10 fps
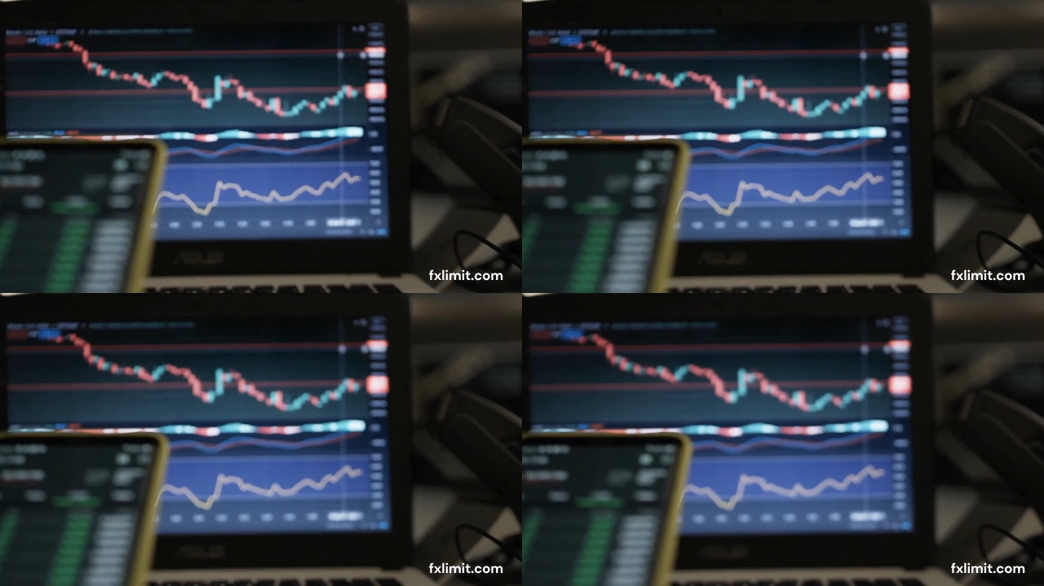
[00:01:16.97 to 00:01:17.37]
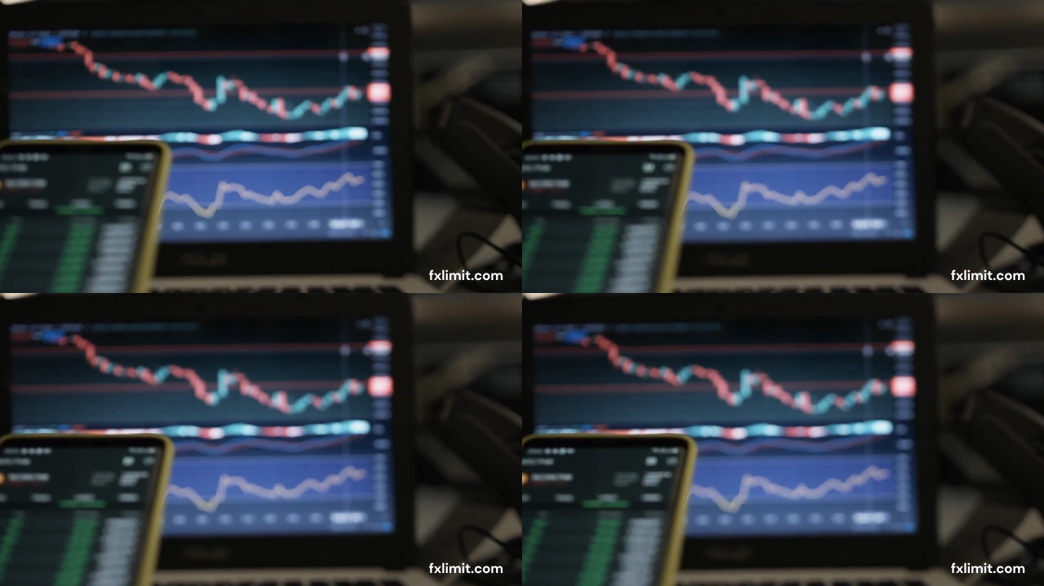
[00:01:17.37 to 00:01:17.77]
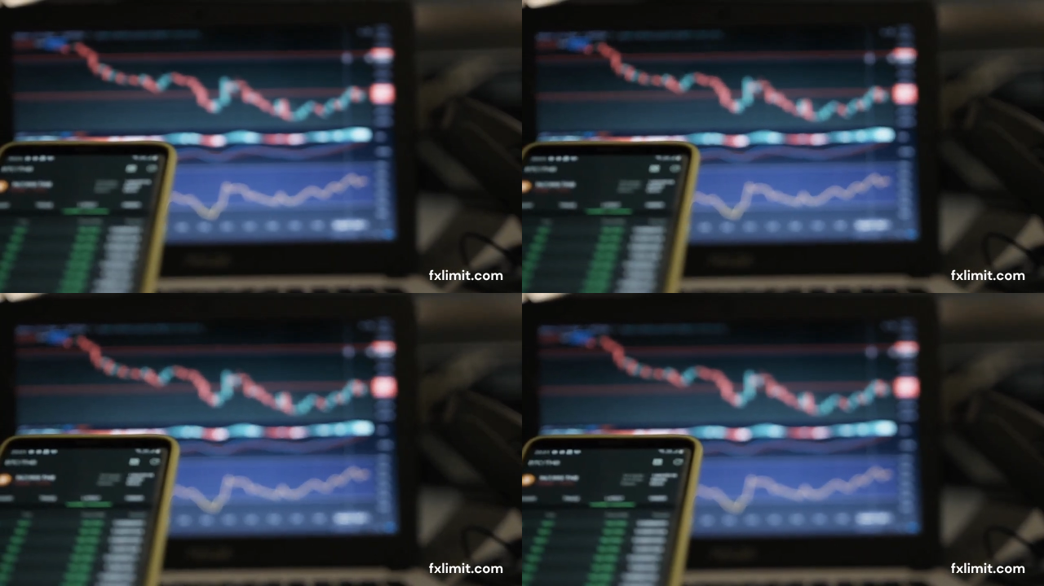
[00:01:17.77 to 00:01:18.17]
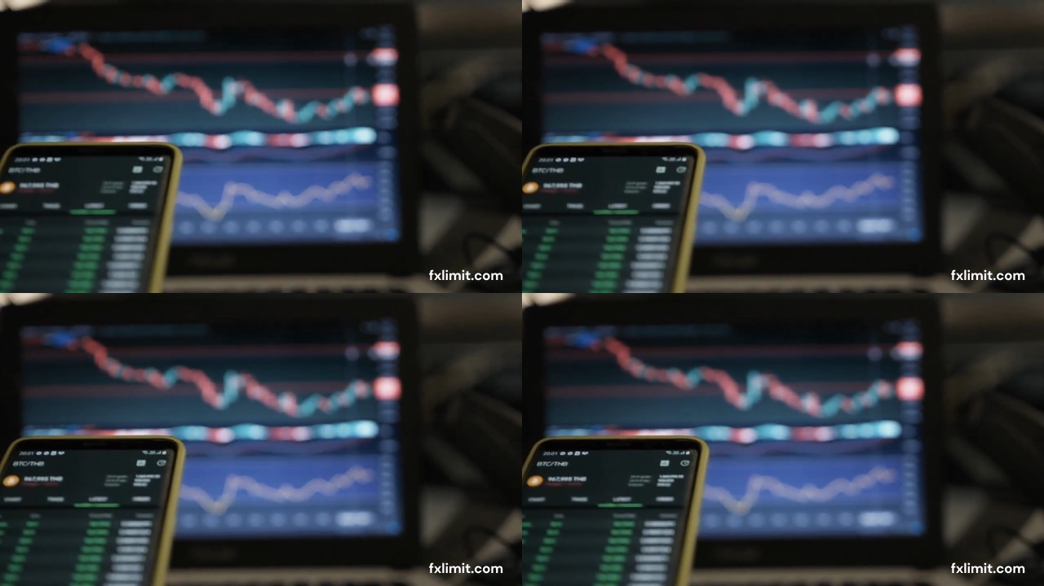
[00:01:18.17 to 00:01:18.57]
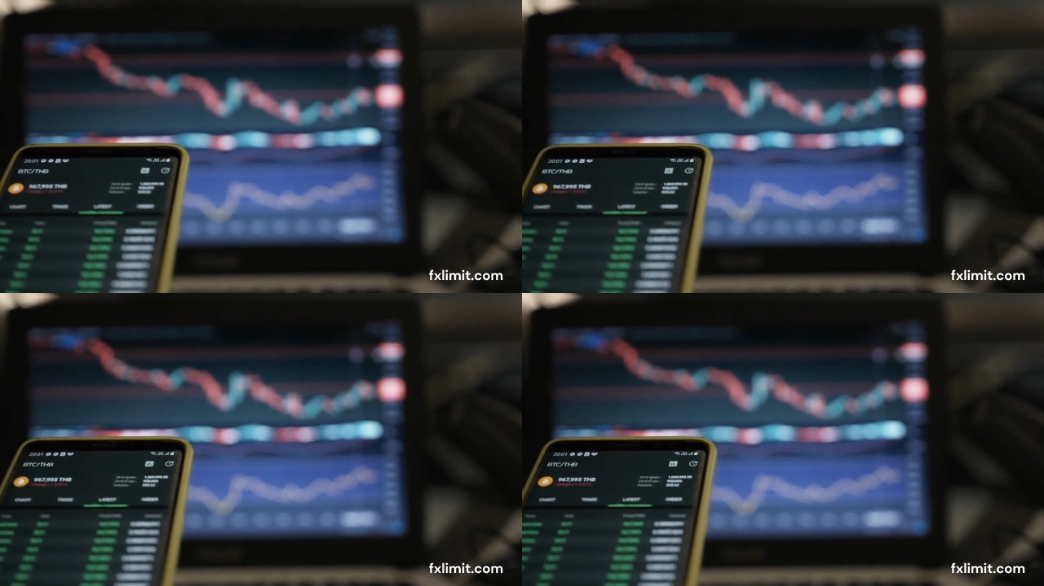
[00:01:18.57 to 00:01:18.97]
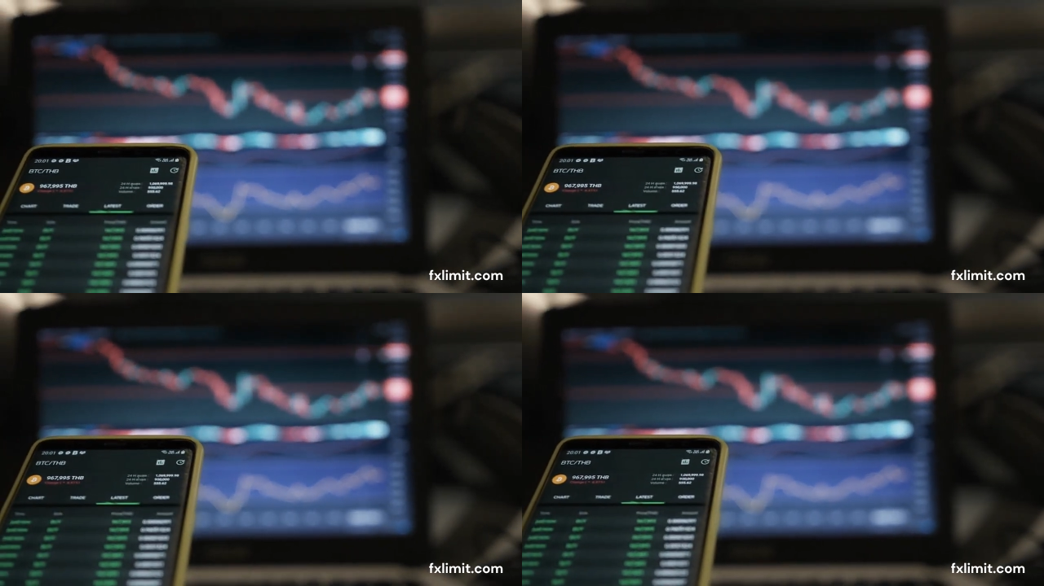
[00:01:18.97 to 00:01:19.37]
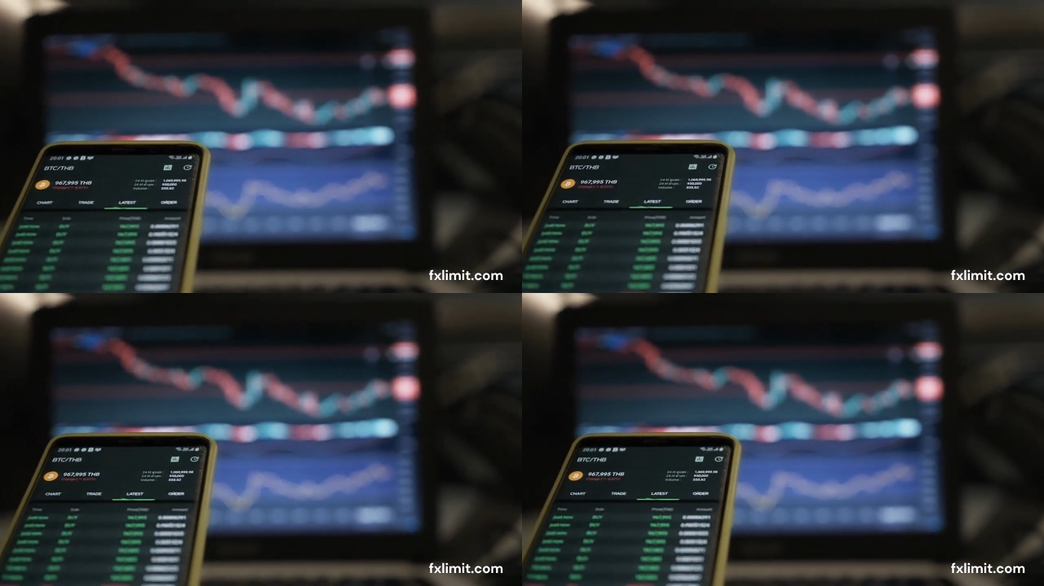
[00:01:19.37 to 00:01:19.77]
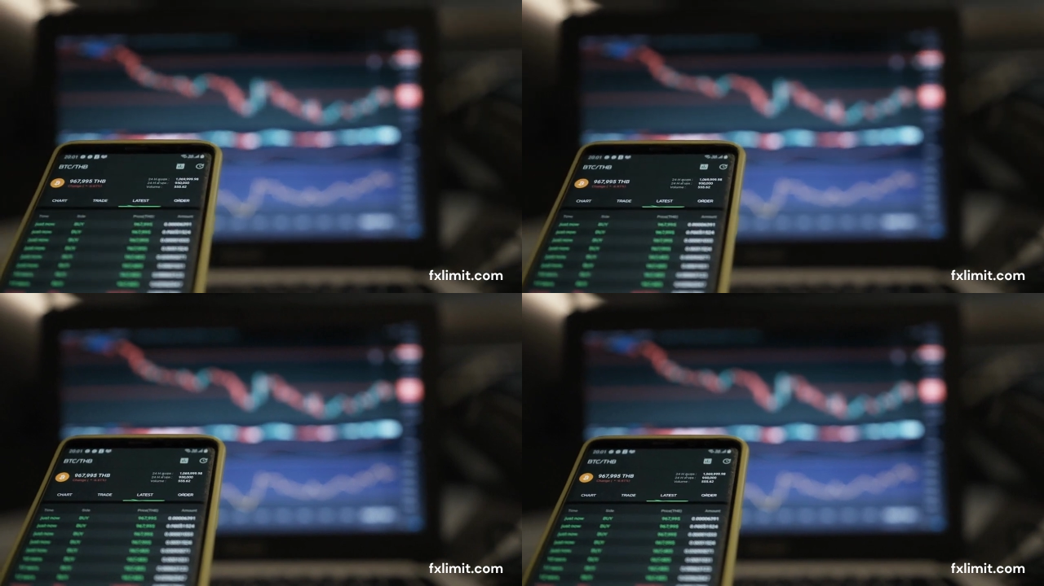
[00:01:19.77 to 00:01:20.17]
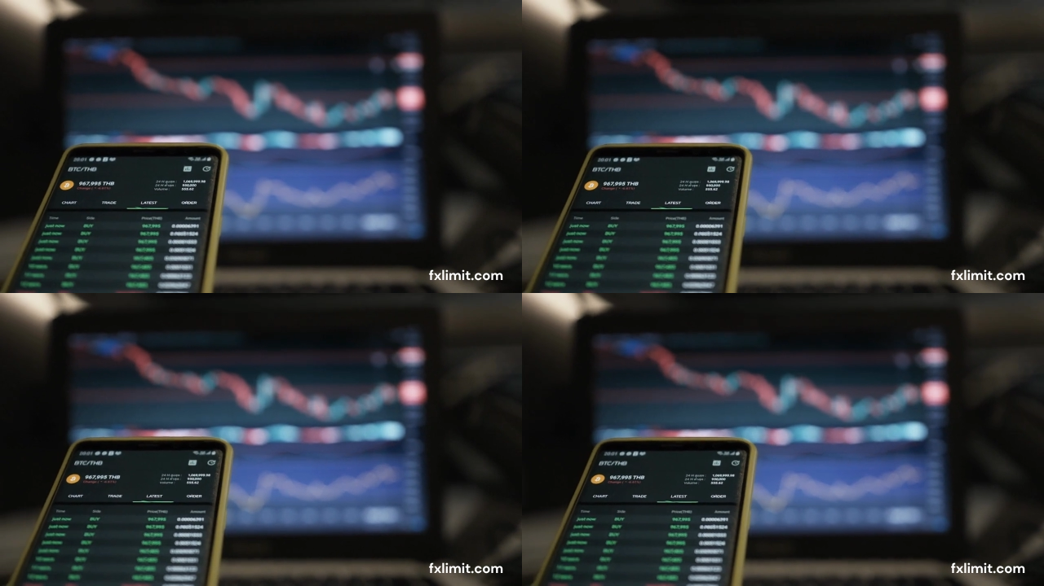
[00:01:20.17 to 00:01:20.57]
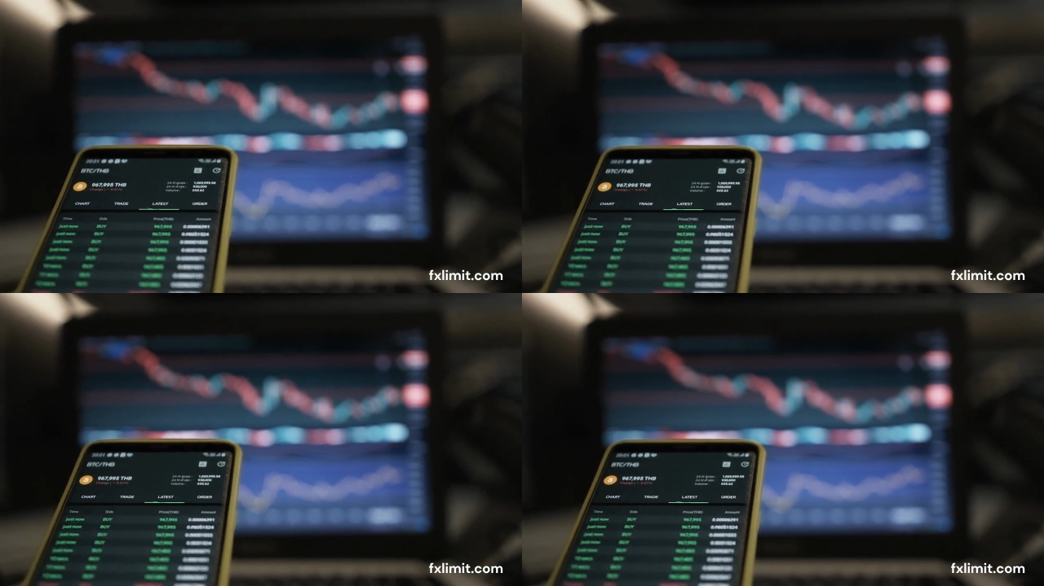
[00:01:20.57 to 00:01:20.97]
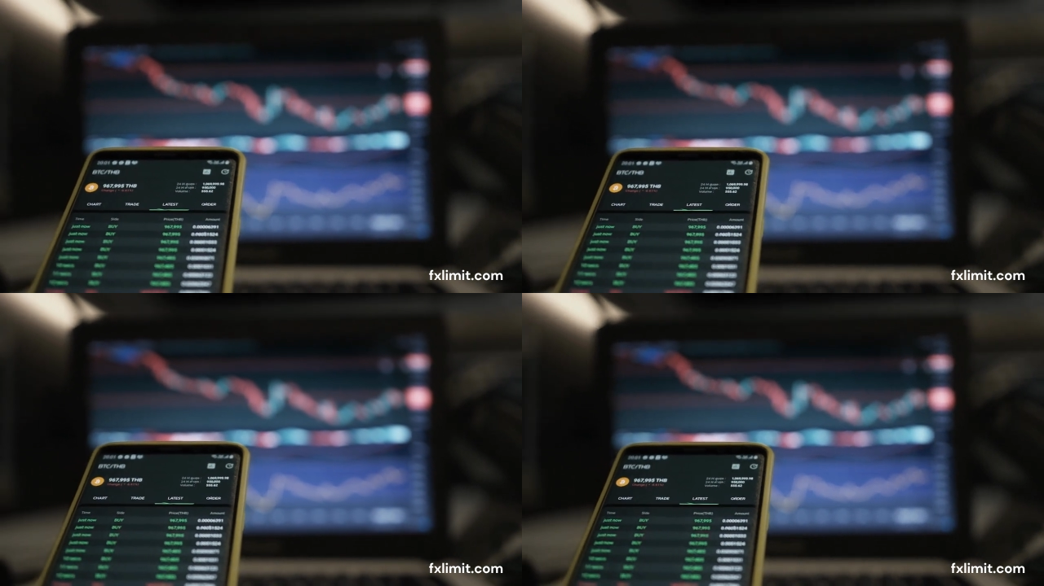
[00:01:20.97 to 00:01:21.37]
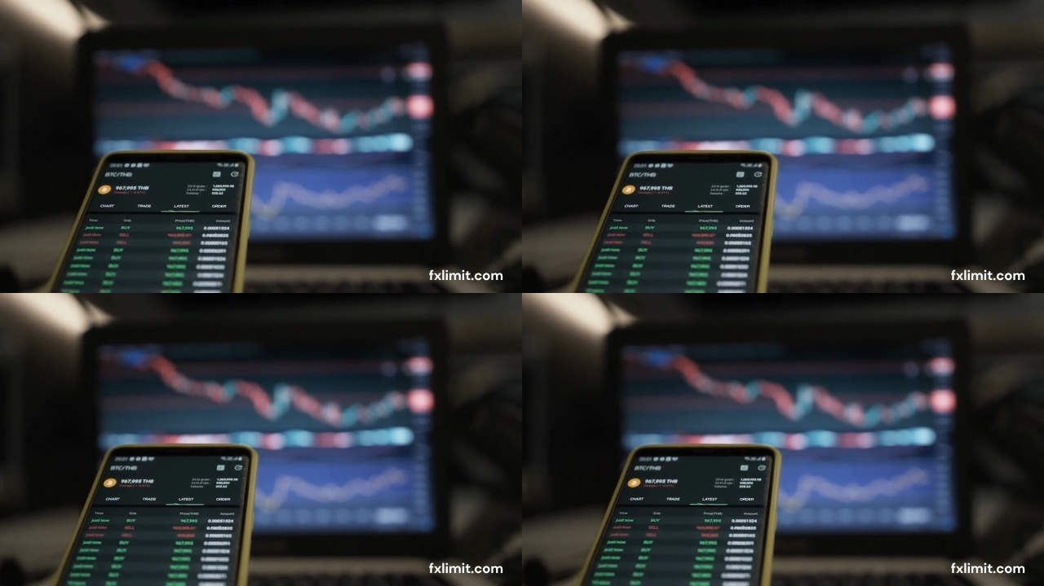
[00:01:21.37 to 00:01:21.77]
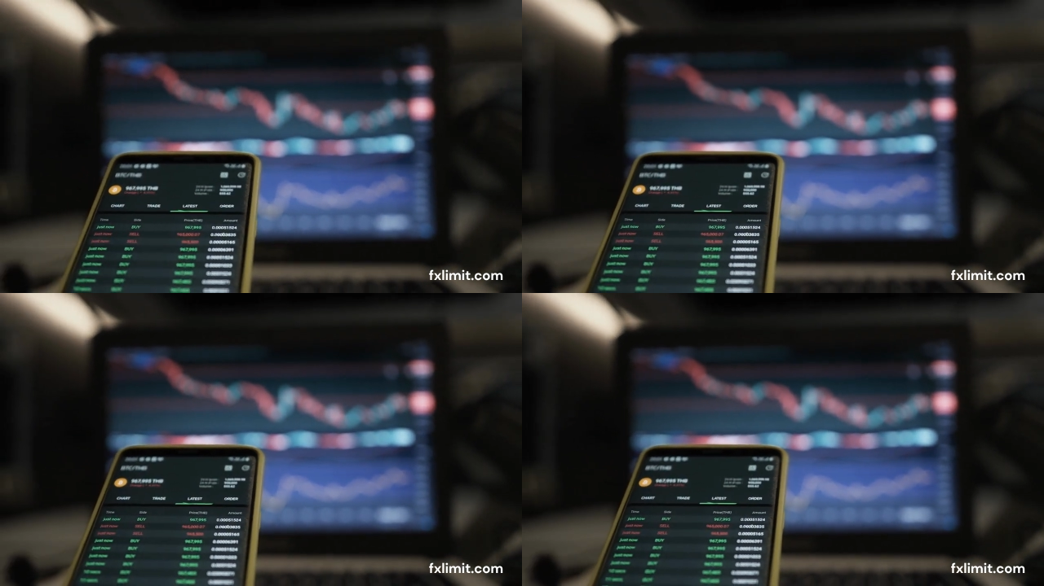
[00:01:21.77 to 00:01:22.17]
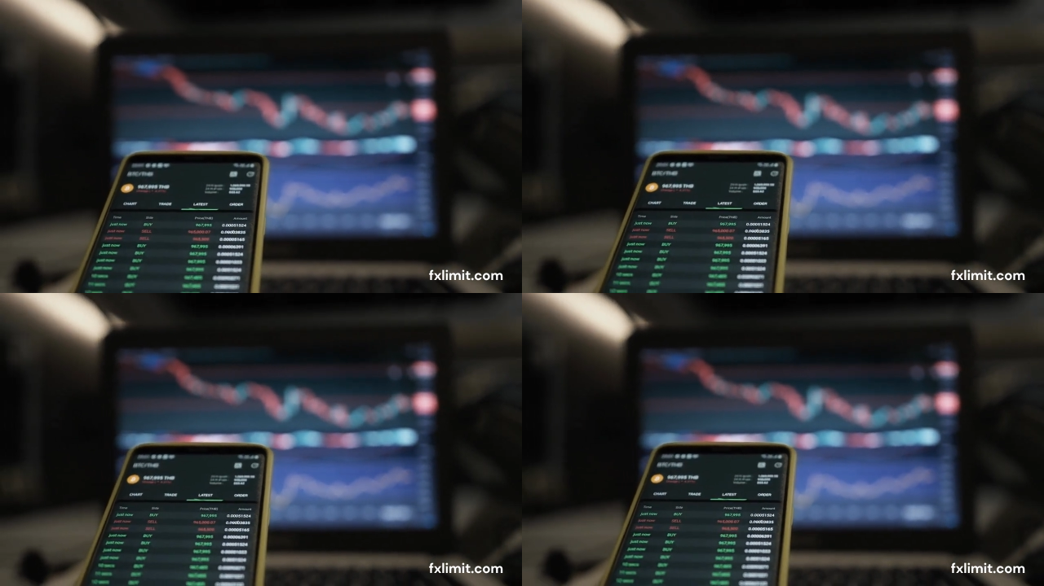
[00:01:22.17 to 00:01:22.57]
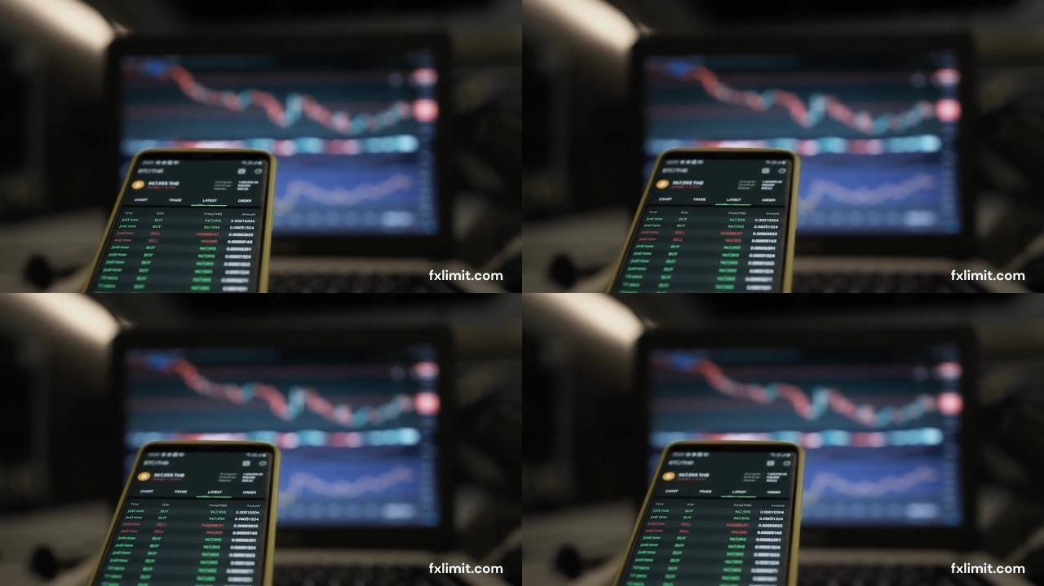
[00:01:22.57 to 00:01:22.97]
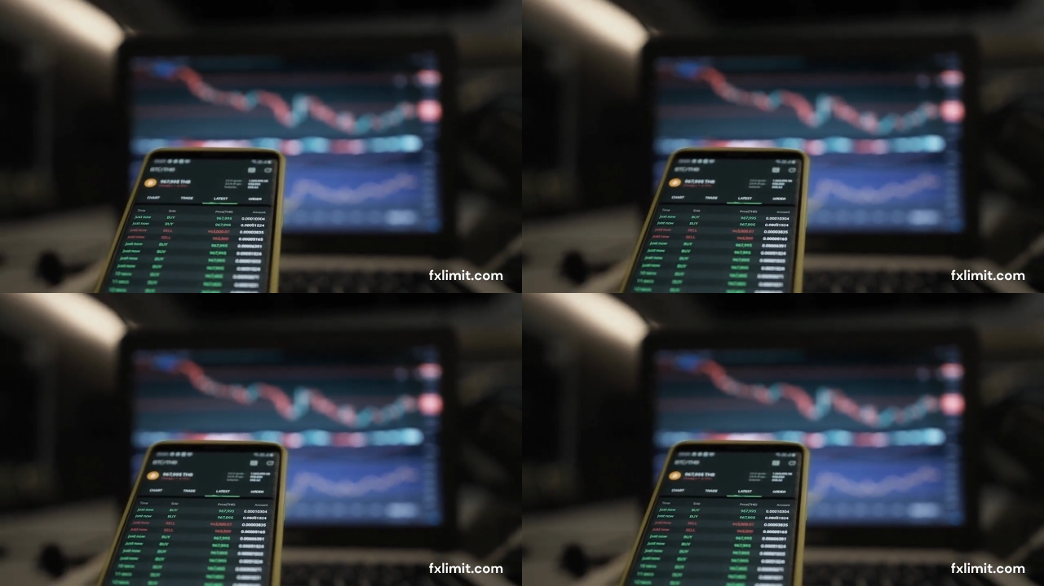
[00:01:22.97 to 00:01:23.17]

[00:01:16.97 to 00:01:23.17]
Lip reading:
[unreadable: no face in view]